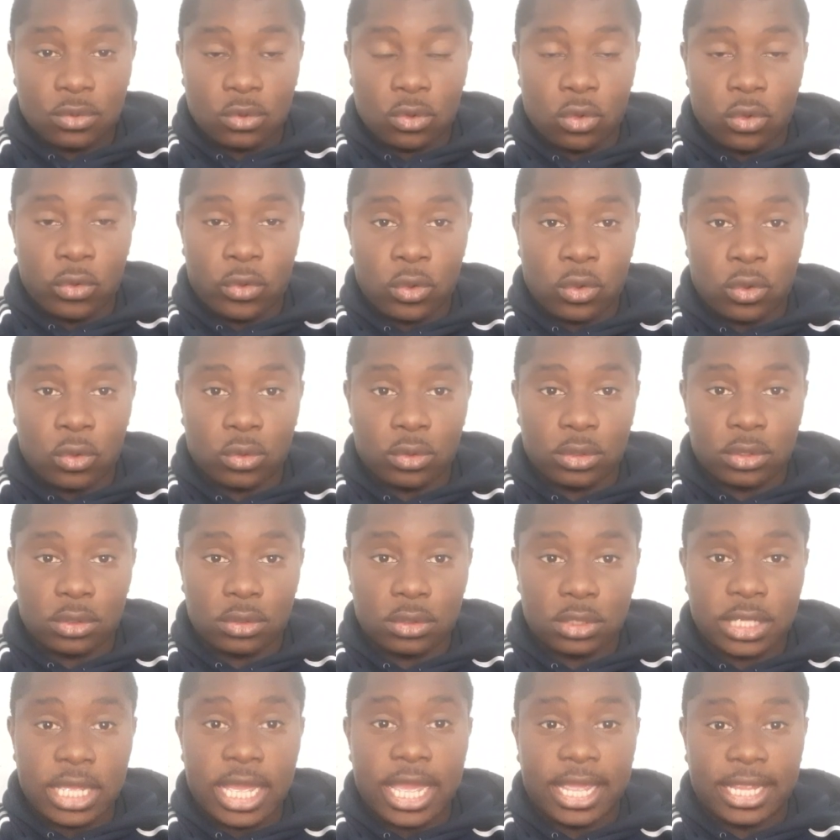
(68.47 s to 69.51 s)

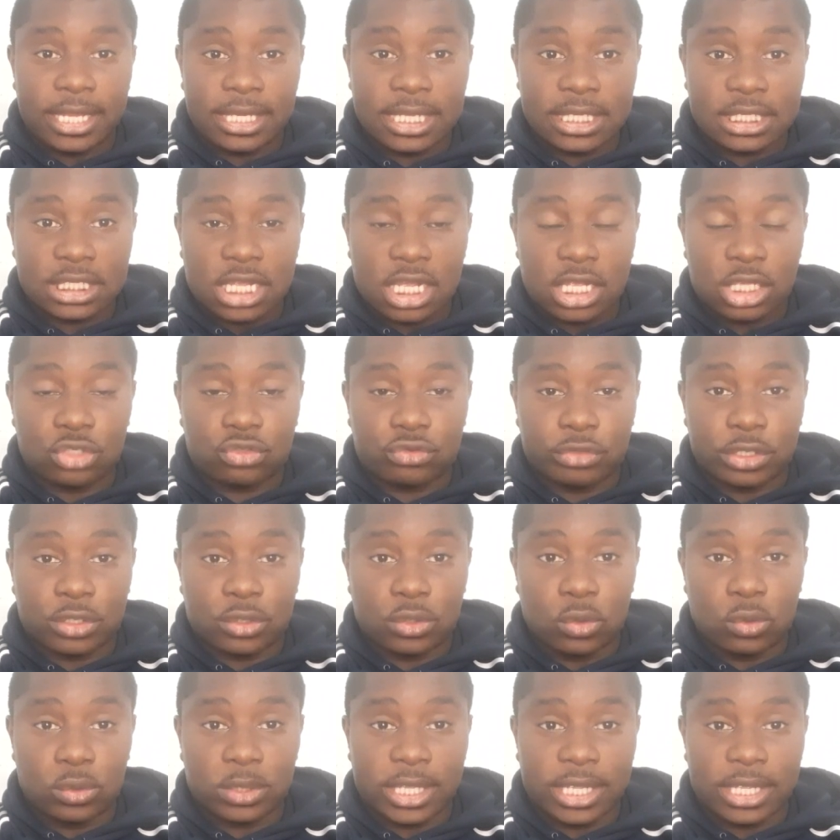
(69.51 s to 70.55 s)
in this country
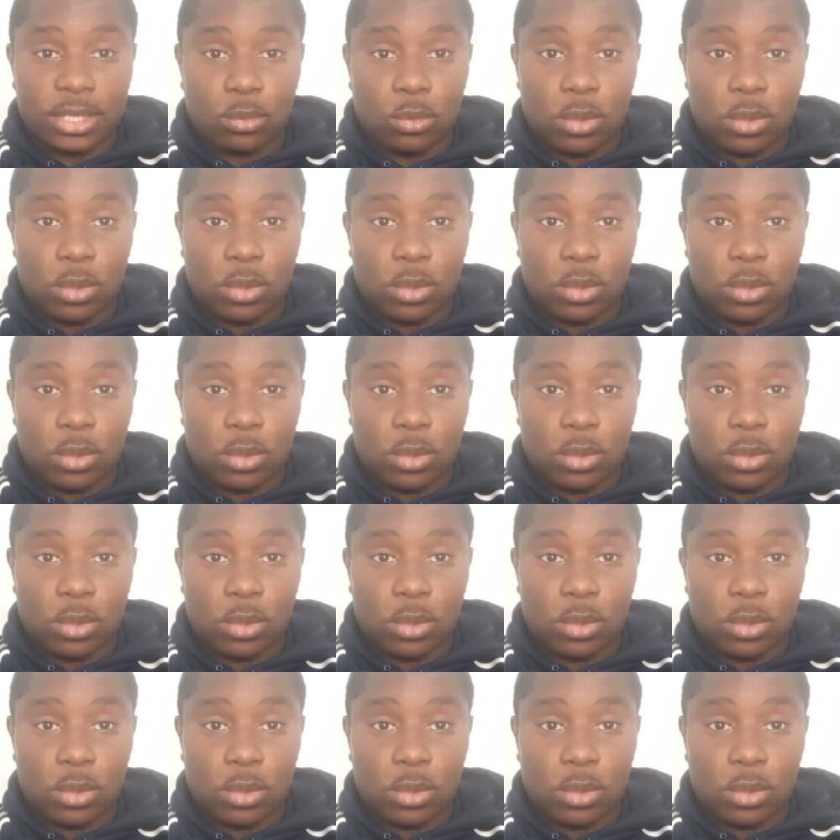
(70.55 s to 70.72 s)
called